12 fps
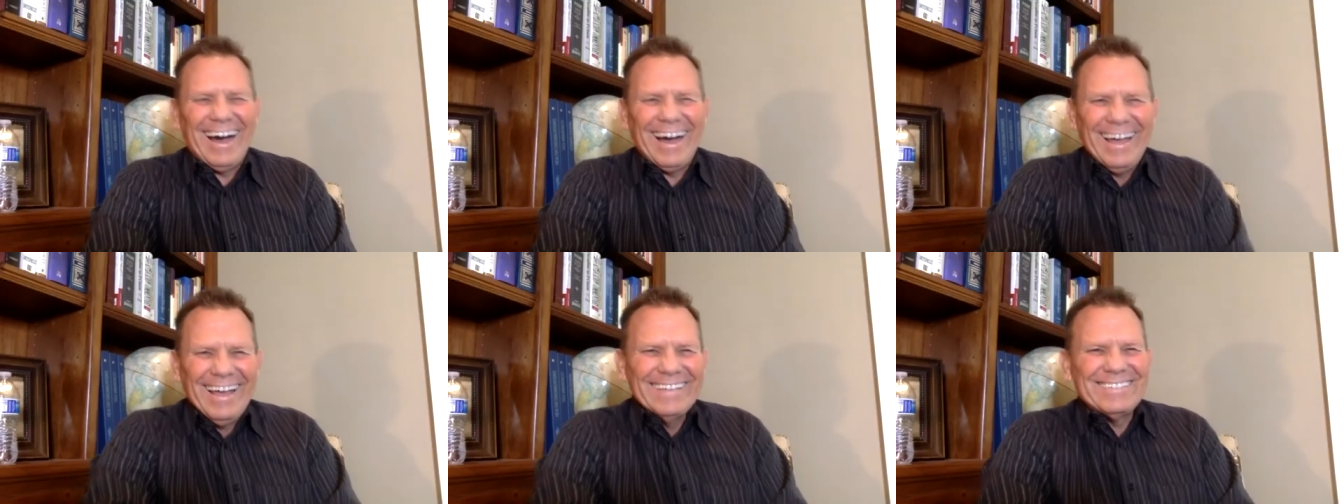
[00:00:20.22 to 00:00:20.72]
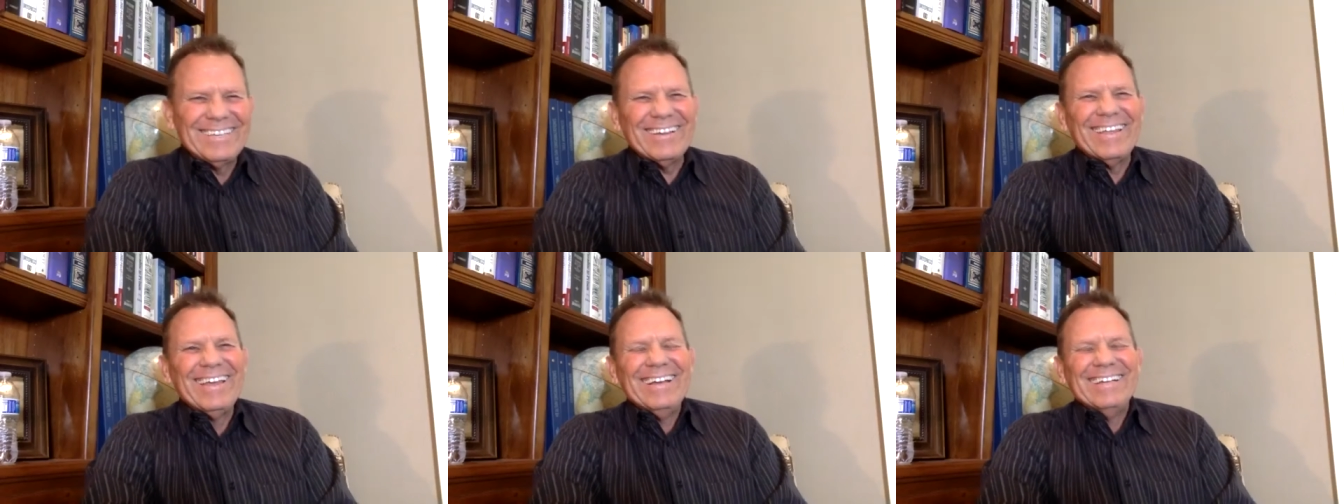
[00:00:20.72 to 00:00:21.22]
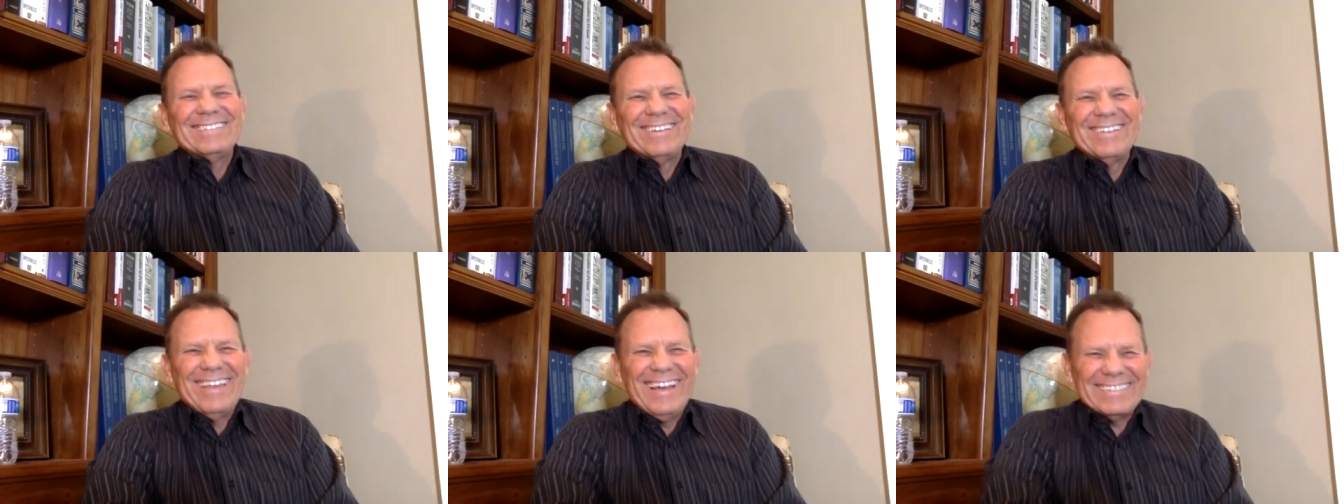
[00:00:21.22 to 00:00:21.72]
so yeah, a little cool. So
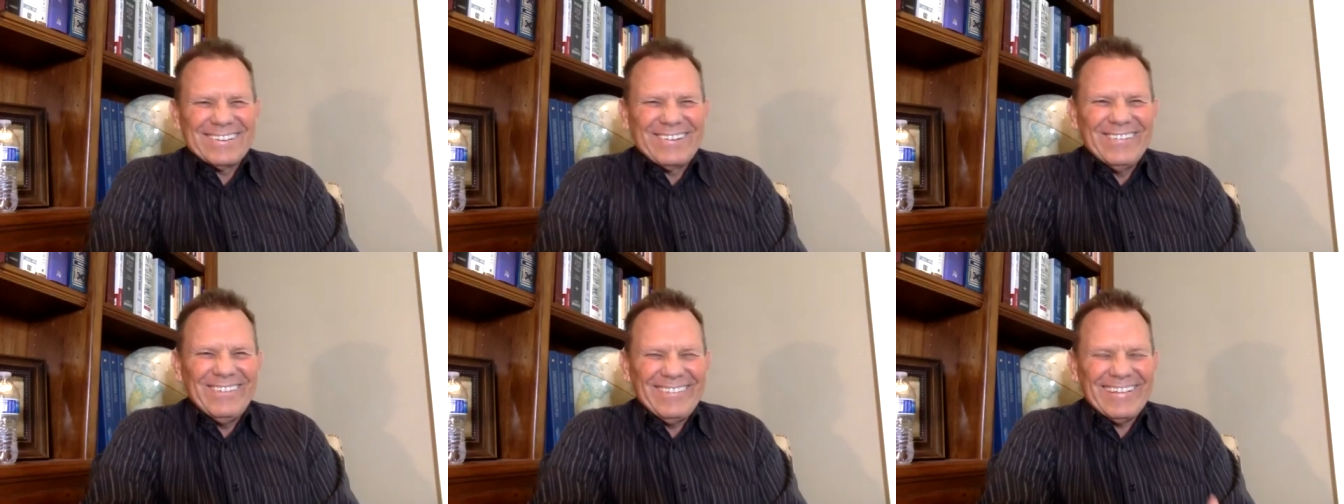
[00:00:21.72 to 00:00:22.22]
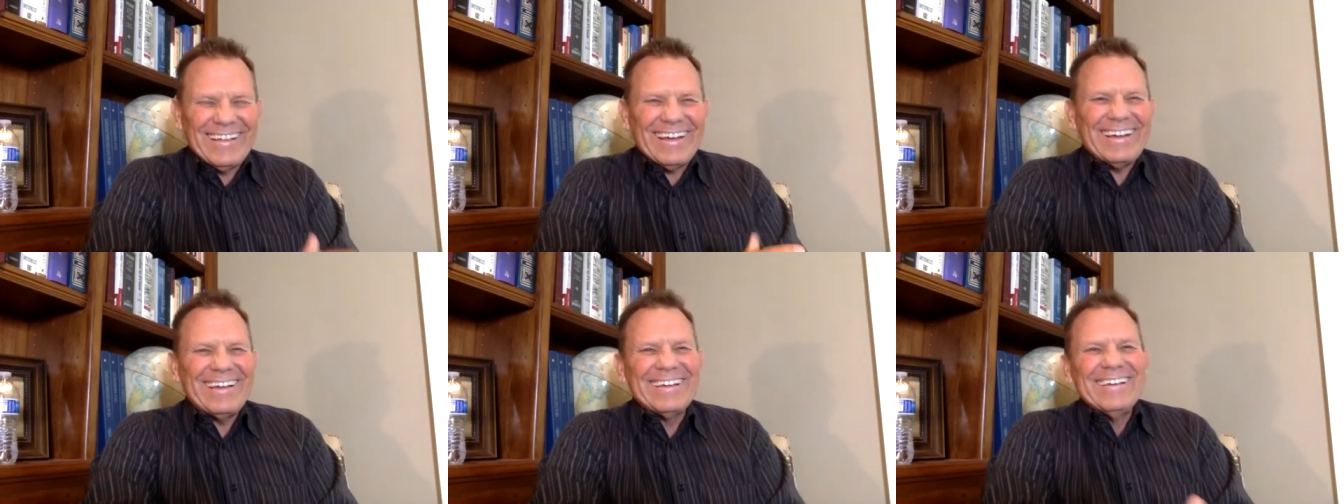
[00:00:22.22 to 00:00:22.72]
that's cool, huh?